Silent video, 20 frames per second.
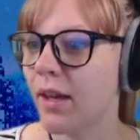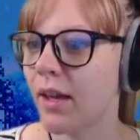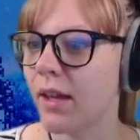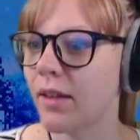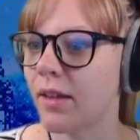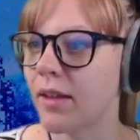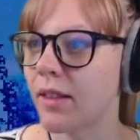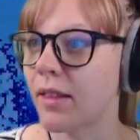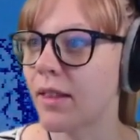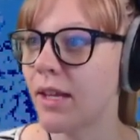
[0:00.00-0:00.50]

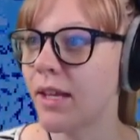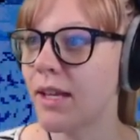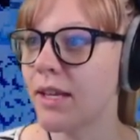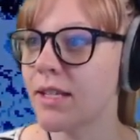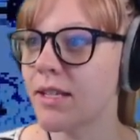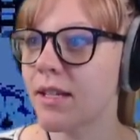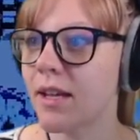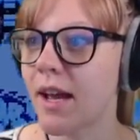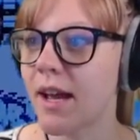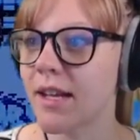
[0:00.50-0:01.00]
And then
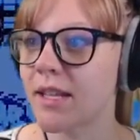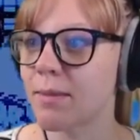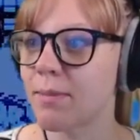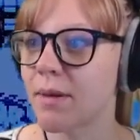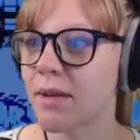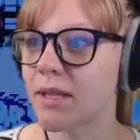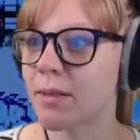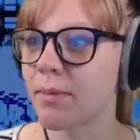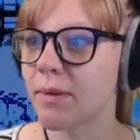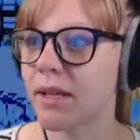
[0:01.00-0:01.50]
these guys
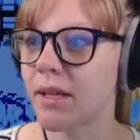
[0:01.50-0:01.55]
must